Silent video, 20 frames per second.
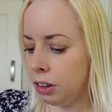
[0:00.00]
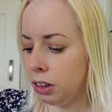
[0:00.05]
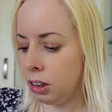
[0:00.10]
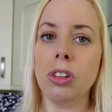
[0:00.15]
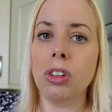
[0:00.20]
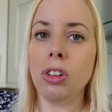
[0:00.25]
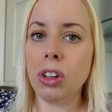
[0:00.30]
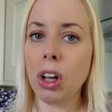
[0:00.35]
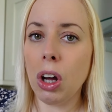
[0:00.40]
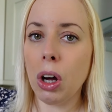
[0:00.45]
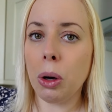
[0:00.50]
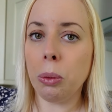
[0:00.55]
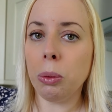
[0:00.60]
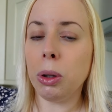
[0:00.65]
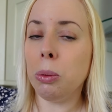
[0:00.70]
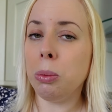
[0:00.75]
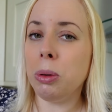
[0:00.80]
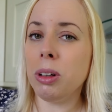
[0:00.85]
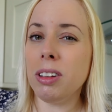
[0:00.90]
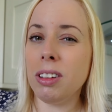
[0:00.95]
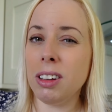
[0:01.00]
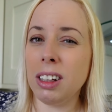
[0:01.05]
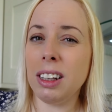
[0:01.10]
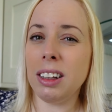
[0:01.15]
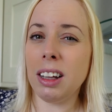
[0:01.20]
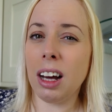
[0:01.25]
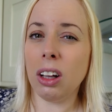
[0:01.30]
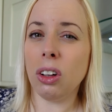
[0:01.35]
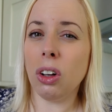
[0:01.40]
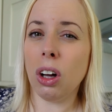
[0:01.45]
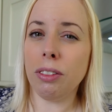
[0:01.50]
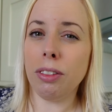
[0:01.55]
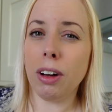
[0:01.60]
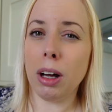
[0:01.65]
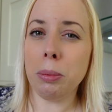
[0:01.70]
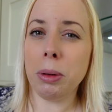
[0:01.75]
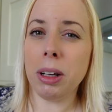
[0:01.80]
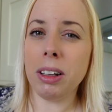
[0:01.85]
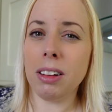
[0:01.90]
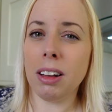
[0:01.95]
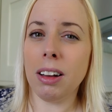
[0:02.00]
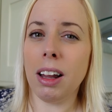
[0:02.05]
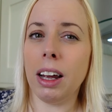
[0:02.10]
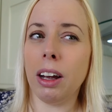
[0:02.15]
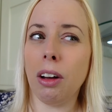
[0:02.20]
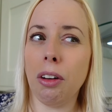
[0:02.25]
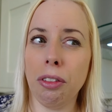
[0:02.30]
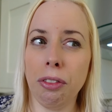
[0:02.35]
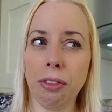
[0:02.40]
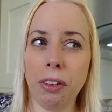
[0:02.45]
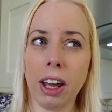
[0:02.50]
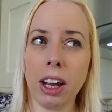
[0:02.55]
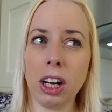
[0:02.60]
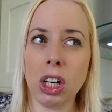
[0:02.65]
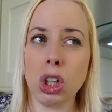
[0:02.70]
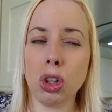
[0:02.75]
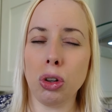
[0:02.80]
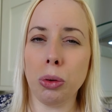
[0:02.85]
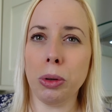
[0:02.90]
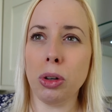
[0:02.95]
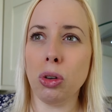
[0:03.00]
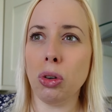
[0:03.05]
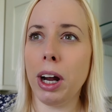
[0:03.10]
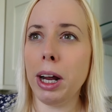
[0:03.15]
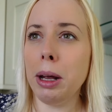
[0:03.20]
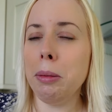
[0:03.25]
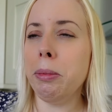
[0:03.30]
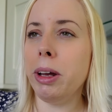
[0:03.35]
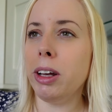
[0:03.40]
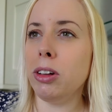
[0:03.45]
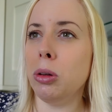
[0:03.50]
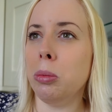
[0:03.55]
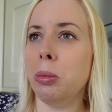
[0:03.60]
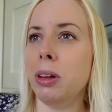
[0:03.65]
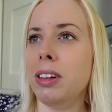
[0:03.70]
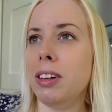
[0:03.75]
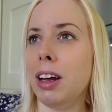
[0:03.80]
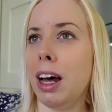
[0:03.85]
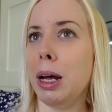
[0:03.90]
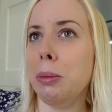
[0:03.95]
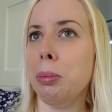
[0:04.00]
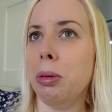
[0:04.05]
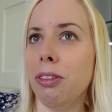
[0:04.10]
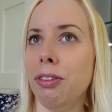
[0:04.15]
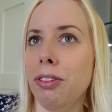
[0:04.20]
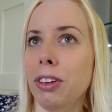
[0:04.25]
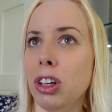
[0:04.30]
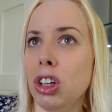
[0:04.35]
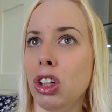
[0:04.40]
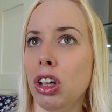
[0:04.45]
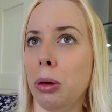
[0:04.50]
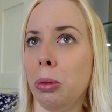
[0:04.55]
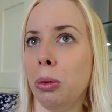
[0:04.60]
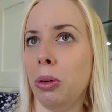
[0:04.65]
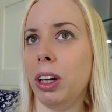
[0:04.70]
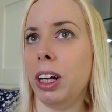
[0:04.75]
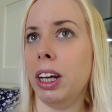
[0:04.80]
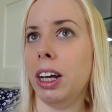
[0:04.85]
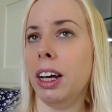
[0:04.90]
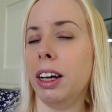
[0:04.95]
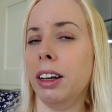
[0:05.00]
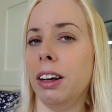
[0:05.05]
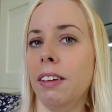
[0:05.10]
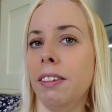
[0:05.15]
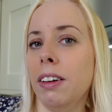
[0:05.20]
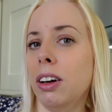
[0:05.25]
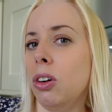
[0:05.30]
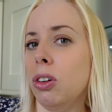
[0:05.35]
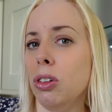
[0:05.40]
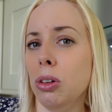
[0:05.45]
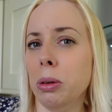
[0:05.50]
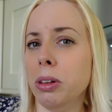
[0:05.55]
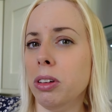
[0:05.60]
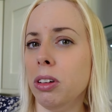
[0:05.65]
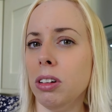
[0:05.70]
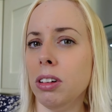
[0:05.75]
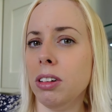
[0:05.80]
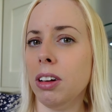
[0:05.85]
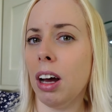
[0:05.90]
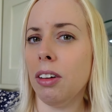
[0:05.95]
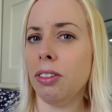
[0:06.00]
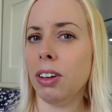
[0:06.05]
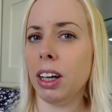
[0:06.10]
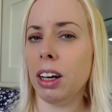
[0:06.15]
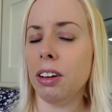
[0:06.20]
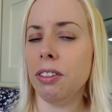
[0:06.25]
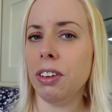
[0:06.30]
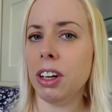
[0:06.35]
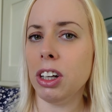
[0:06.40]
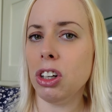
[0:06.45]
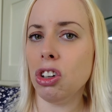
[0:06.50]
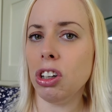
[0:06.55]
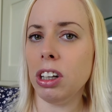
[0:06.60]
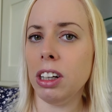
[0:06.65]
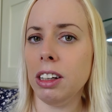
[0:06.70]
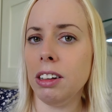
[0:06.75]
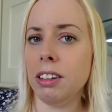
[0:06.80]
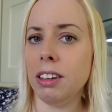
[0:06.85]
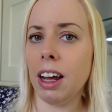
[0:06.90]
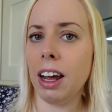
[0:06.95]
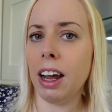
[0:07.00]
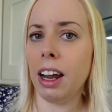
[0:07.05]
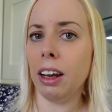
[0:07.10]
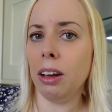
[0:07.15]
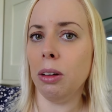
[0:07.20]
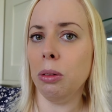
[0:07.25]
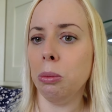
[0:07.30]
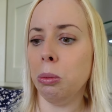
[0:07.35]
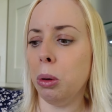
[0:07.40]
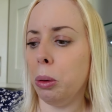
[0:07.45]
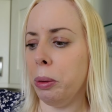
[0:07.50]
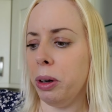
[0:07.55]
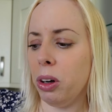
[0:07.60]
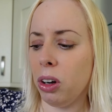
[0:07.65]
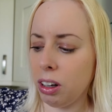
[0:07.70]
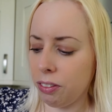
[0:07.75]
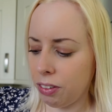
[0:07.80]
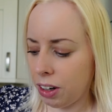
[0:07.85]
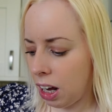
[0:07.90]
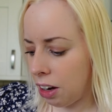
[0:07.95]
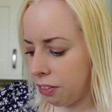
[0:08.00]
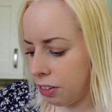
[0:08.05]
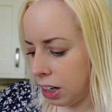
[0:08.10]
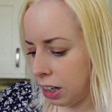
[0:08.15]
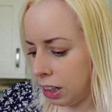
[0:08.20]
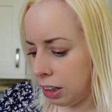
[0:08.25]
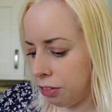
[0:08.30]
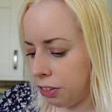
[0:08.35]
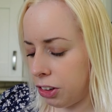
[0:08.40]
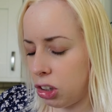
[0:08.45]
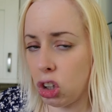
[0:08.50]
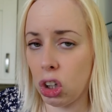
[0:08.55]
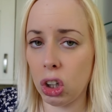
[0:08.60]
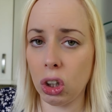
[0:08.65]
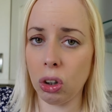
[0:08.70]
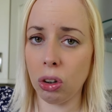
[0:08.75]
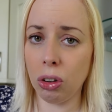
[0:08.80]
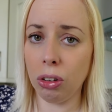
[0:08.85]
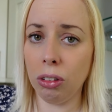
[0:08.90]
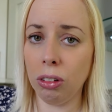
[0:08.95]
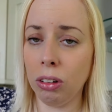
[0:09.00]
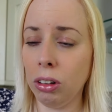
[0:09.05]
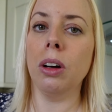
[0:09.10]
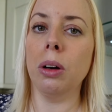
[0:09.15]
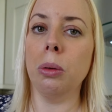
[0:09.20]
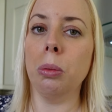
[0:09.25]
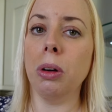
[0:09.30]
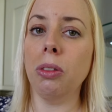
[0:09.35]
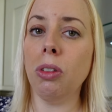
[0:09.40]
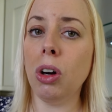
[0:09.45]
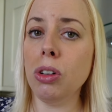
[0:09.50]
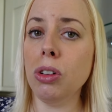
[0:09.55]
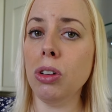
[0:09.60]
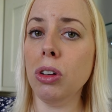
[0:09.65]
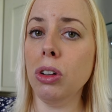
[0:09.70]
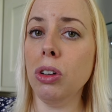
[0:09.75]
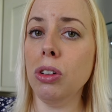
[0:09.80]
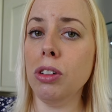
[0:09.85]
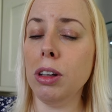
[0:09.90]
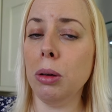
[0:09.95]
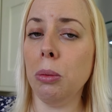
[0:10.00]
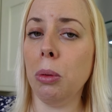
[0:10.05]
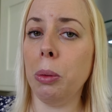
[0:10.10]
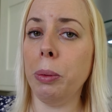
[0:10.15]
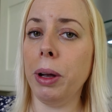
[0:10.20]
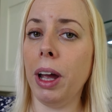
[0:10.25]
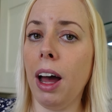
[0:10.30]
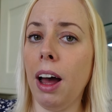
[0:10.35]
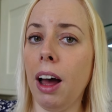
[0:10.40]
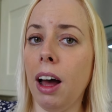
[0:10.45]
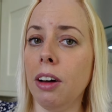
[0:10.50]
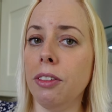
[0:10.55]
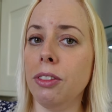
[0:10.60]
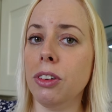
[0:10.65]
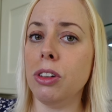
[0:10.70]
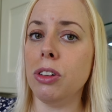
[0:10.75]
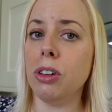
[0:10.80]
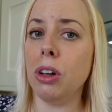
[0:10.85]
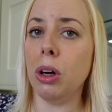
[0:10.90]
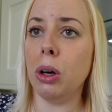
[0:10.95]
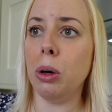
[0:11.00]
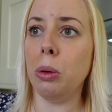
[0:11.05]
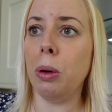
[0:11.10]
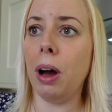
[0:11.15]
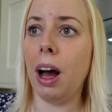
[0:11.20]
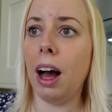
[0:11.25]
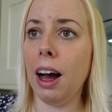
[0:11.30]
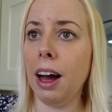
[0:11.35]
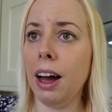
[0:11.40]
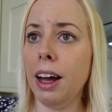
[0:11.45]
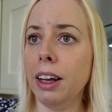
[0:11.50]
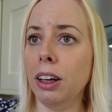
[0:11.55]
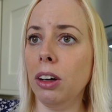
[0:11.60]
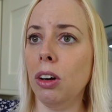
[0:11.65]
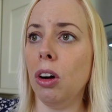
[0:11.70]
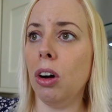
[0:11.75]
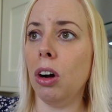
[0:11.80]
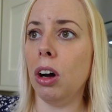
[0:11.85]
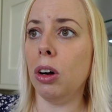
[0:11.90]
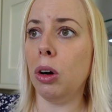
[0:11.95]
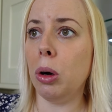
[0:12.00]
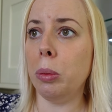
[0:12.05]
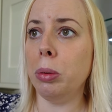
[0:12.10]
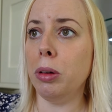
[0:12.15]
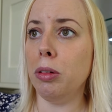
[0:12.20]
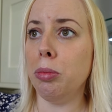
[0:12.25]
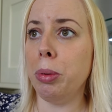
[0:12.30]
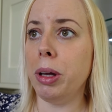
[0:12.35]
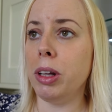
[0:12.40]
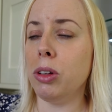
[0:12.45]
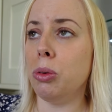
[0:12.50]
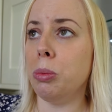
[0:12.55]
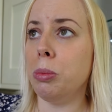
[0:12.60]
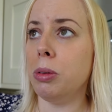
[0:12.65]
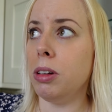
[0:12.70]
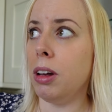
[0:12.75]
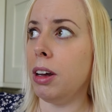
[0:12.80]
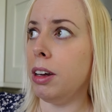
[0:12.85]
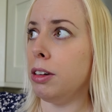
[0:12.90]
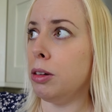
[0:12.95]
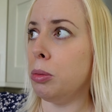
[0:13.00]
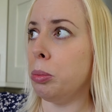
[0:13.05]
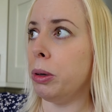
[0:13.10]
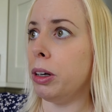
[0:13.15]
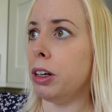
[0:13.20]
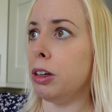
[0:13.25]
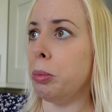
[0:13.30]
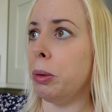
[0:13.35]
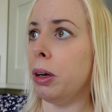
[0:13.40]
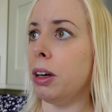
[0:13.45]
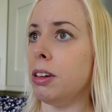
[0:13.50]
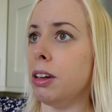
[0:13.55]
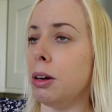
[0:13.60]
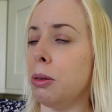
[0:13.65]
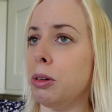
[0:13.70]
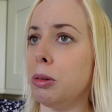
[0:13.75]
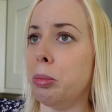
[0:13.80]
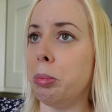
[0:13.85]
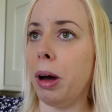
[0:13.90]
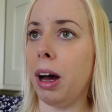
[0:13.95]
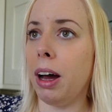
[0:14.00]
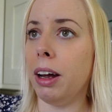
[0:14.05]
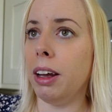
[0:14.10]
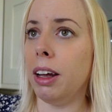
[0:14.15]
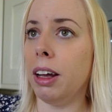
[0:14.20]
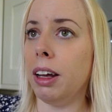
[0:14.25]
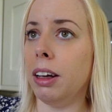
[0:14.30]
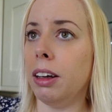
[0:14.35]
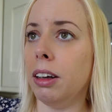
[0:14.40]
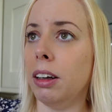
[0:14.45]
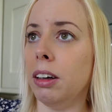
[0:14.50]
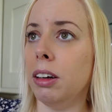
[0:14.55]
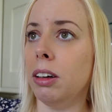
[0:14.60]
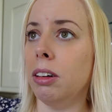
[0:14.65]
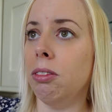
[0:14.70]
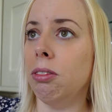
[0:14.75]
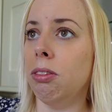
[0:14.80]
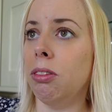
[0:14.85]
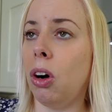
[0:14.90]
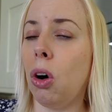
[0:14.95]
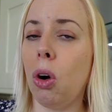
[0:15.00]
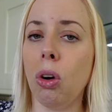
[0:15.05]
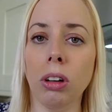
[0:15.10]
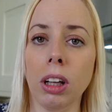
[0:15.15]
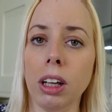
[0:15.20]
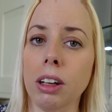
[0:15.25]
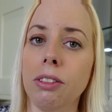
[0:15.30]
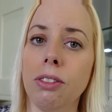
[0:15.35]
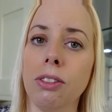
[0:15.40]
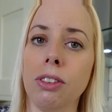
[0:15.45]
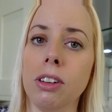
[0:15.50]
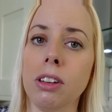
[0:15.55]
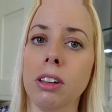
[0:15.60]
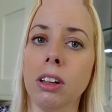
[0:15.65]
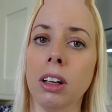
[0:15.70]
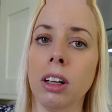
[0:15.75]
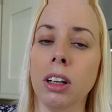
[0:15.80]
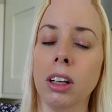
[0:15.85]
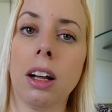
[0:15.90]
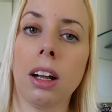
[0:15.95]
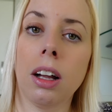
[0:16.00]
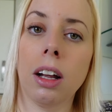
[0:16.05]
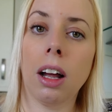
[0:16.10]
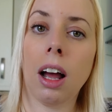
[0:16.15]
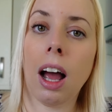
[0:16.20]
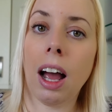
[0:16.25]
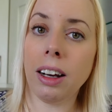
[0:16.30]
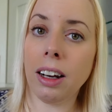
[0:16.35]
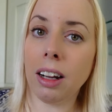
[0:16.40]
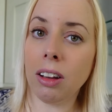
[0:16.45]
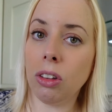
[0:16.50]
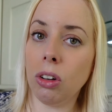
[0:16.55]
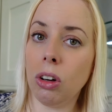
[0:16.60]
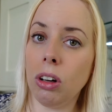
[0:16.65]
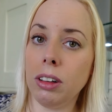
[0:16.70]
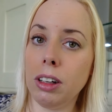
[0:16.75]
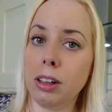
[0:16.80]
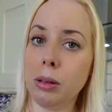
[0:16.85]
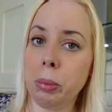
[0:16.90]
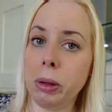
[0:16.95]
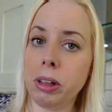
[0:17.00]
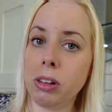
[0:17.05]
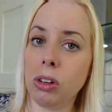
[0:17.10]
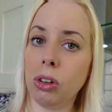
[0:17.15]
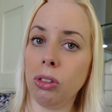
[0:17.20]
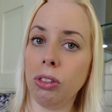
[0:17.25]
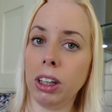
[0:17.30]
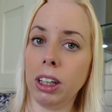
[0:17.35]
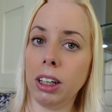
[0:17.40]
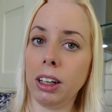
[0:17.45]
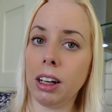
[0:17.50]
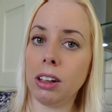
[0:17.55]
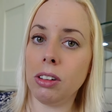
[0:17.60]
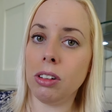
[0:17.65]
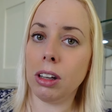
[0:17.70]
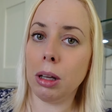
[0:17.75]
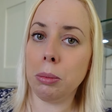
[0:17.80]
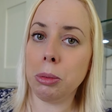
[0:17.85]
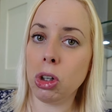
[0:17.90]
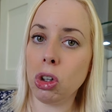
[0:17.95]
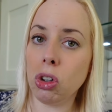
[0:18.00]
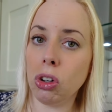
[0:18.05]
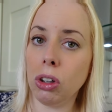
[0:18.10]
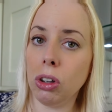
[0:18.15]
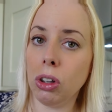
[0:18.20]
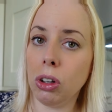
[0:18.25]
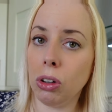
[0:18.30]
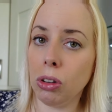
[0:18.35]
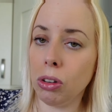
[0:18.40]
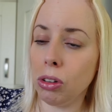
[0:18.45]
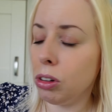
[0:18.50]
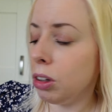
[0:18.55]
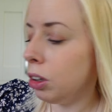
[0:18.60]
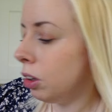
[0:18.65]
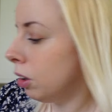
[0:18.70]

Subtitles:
So you will see that a lot of our meals are like fish. So we try and mix up the type of fish that we're eating. And then also it's good to have like a veggie day where we're not even having any fish at all. We're also using what we have. So I got a couple of bits from Sainsbury's because I was buying olives and I thought these bits look really nice. So let me show you those.